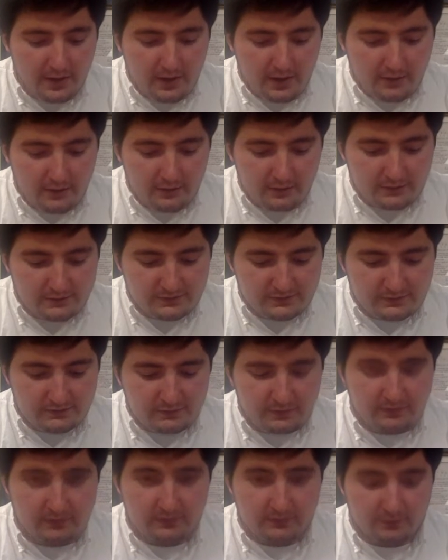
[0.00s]
There was
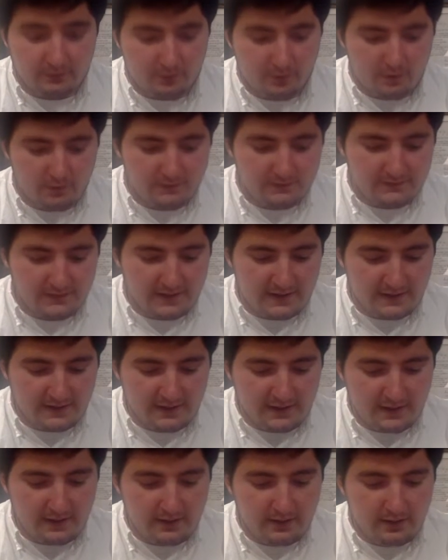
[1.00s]
this quote saying
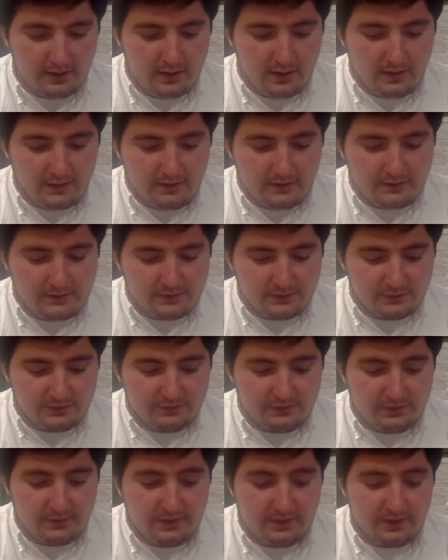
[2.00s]
that the social
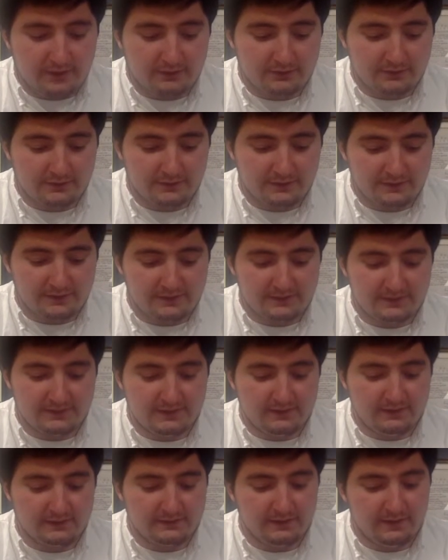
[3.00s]
democracy
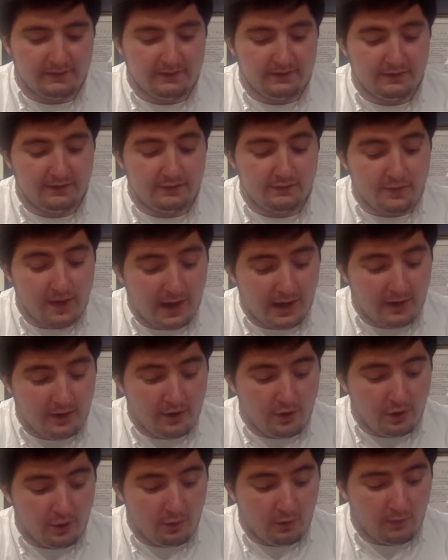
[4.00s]
says that they do not
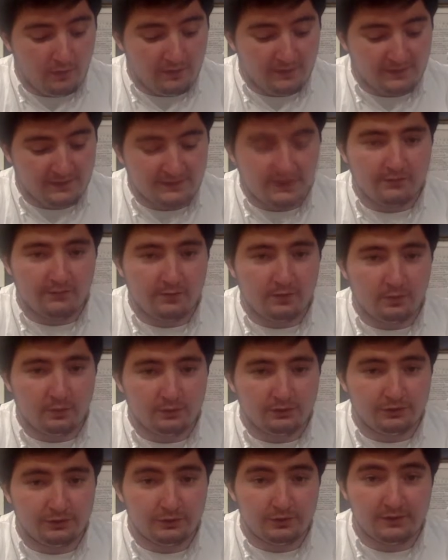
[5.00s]
know what this government will
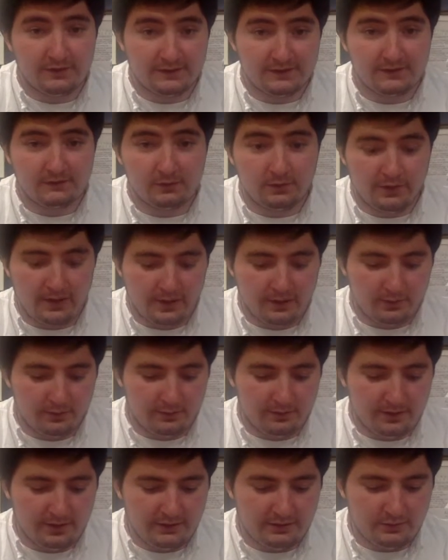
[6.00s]
do, and this is located on
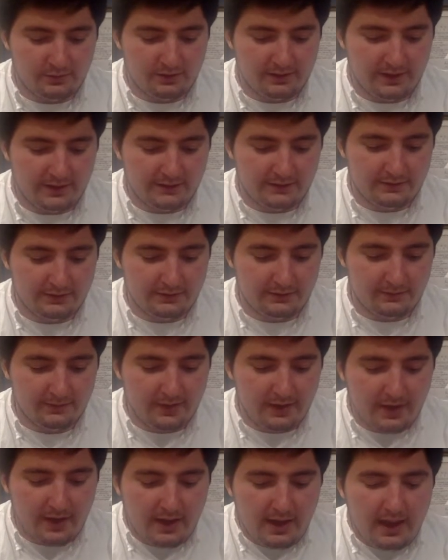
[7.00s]
page 192.
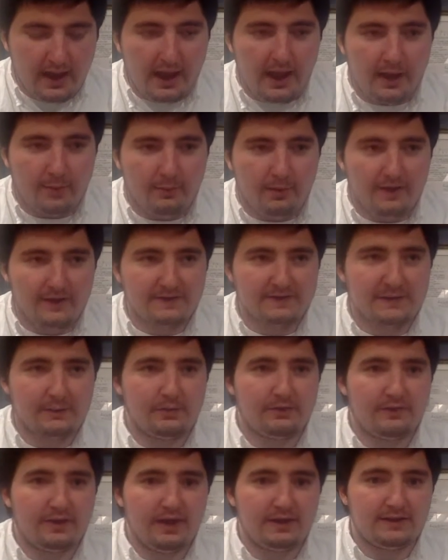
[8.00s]
And by the summer of
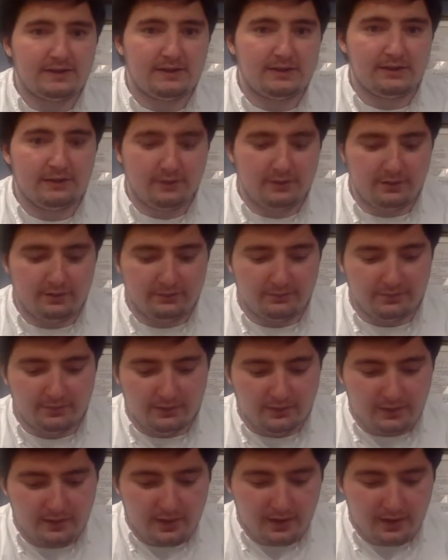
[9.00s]
1933,